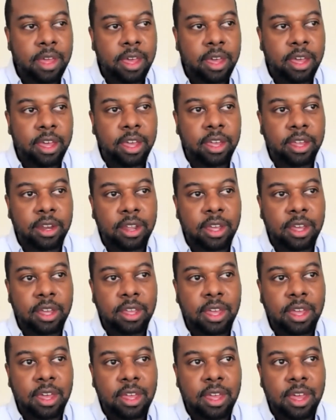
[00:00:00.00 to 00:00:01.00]
And
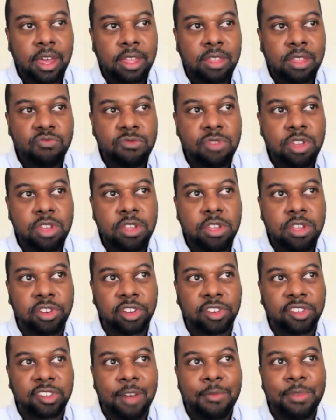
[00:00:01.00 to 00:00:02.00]
to
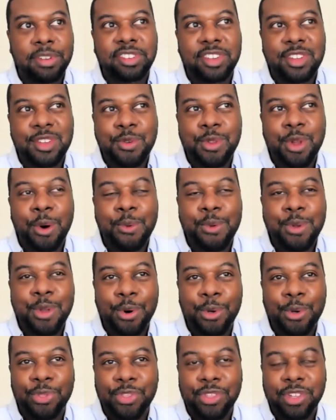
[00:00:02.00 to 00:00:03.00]
some extent, you don't
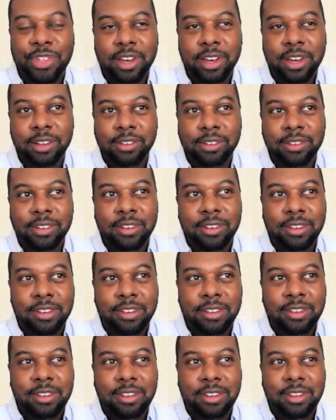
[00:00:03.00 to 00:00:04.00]
know the
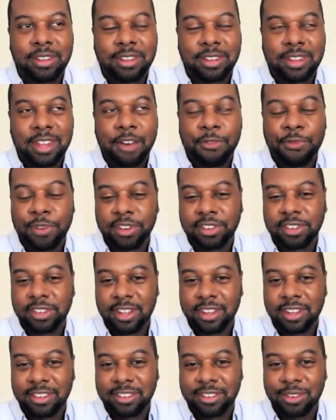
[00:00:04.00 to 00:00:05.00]

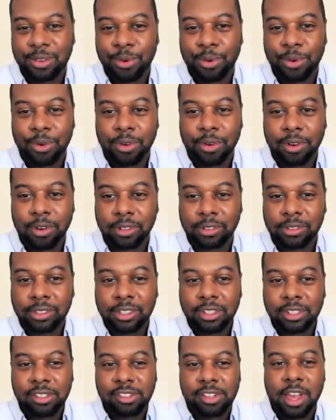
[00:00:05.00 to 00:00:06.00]
deficits or
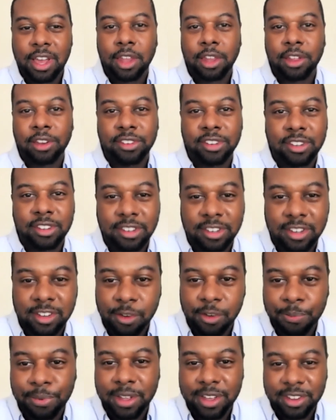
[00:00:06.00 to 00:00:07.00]
challenges of a
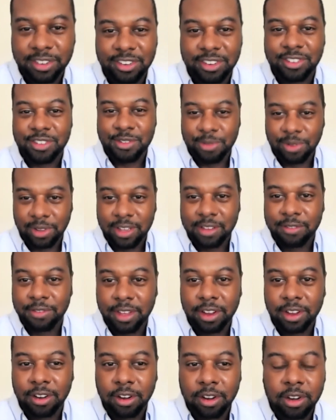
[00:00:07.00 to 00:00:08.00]
place until you live
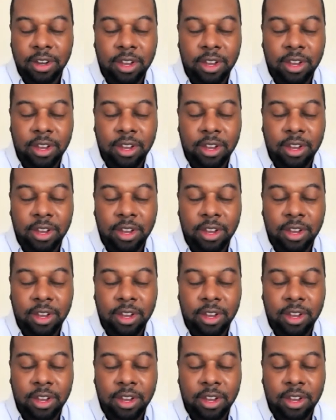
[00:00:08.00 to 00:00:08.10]
here.